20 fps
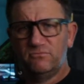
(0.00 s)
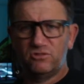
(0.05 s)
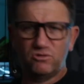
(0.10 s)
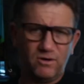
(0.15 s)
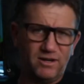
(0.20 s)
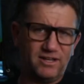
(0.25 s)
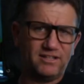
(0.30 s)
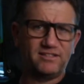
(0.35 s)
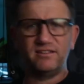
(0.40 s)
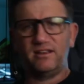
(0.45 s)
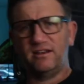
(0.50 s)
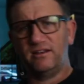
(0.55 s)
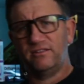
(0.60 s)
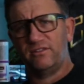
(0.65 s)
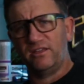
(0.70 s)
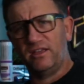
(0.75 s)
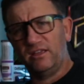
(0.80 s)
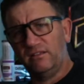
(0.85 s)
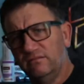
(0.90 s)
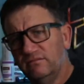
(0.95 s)
2010
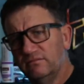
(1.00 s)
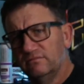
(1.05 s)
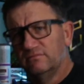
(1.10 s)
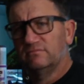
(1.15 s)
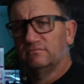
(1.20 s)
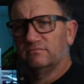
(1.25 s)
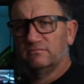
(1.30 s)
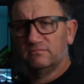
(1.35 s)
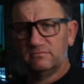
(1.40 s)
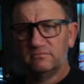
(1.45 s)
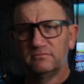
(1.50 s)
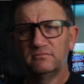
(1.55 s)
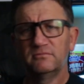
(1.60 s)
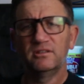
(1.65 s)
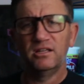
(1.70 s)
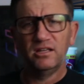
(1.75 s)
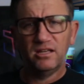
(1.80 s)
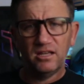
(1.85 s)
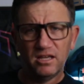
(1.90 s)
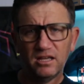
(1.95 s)
thing.
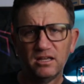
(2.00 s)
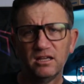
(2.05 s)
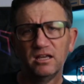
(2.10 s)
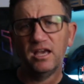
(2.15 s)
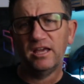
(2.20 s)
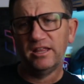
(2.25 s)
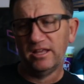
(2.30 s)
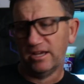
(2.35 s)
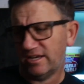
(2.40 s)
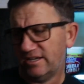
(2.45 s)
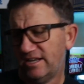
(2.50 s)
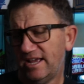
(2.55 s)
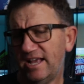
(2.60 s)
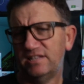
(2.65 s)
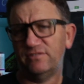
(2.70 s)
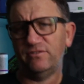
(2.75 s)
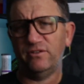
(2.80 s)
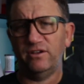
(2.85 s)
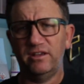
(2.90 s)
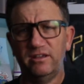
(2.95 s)
And I can dance
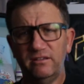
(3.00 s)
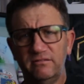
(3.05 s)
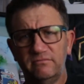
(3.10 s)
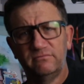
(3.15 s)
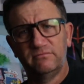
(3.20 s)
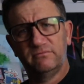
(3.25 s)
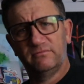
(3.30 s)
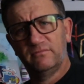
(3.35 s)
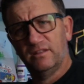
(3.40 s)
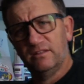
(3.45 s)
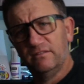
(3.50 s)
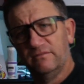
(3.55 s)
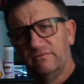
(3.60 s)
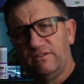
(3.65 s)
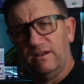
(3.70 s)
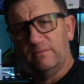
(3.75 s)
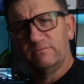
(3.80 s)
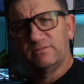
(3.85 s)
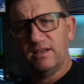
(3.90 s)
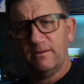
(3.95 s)
for you.
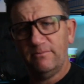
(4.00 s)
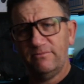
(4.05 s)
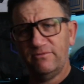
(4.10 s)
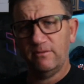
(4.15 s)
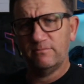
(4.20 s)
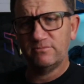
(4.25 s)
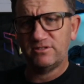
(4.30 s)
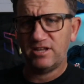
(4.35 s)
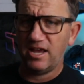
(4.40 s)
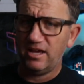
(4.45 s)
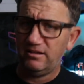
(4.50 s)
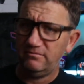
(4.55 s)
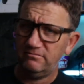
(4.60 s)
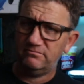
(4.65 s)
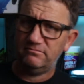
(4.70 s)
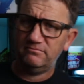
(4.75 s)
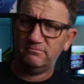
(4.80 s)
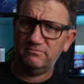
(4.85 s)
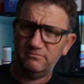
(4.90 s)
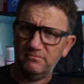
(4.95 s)
Thumbs up, thumbs down.
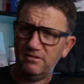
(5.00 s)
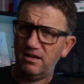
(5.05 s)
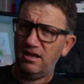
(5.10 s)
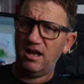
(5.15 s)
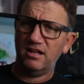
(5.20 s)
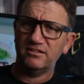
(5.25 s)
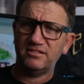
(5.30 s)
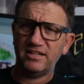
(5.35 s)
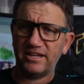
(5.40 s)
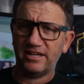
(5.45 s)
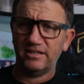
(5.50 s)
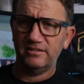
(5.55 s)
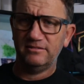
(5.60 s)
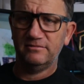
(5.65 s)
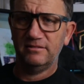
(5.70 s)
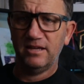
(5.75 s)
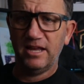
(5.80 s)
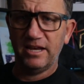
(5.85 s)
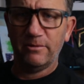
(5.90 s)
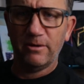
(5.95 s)
I'll take it.
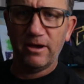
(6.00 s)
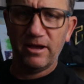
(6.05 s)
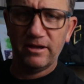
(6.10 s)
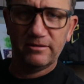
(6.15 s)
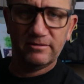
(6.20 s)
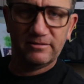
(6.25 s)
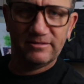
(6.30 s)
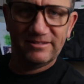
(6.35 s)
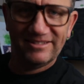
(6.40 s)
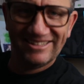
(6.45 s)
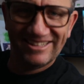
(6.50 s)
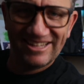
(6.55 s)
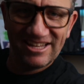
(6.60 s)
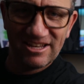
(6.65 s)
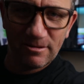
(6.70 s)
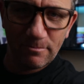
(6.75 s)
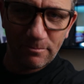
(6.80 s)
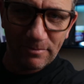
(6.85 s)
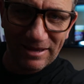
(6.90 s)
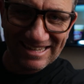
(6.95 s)
Anyway,
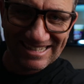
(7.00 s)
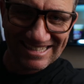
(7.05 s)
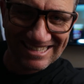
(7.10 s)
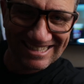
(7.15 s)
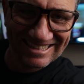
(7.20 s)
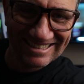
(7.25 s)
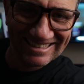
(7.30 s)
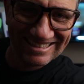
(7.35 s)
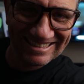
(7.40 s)
peace.